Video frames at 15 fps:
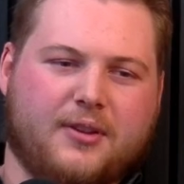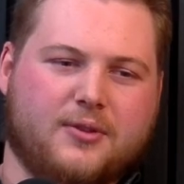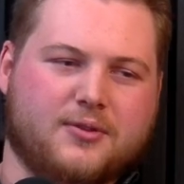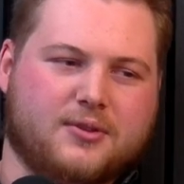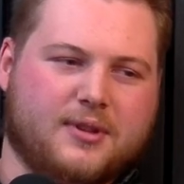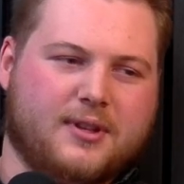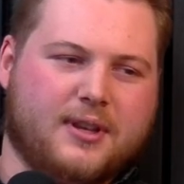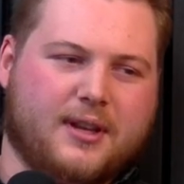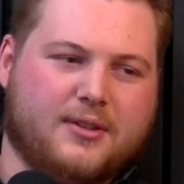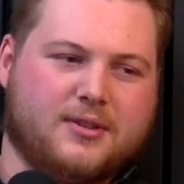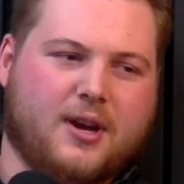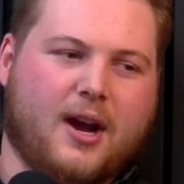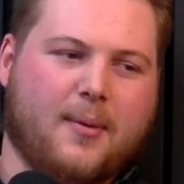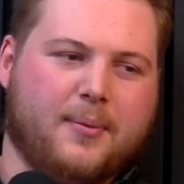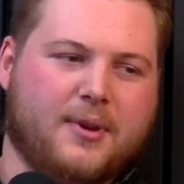usually like a
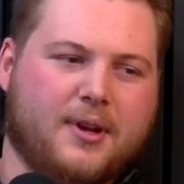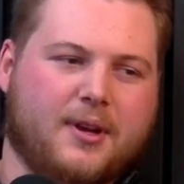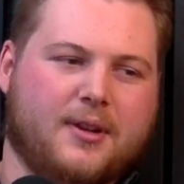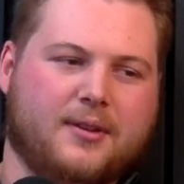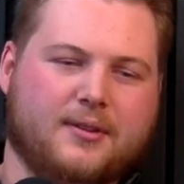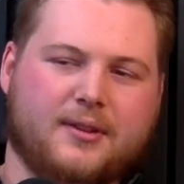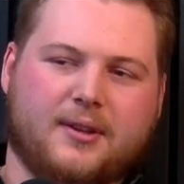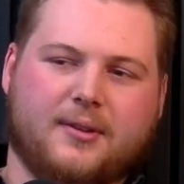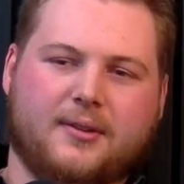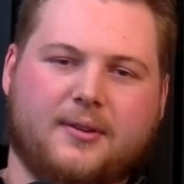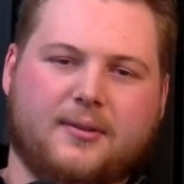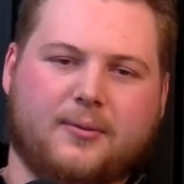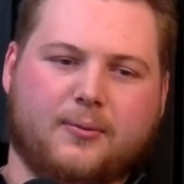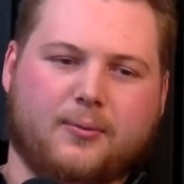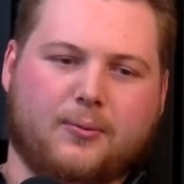topic that
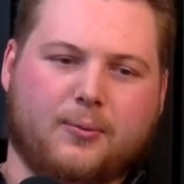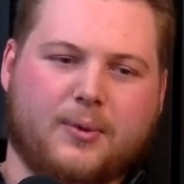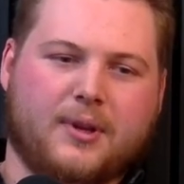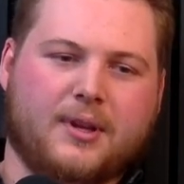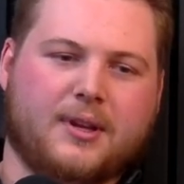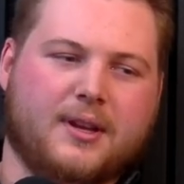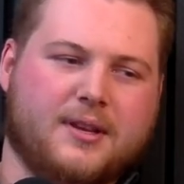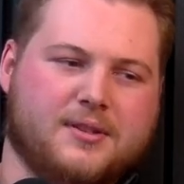we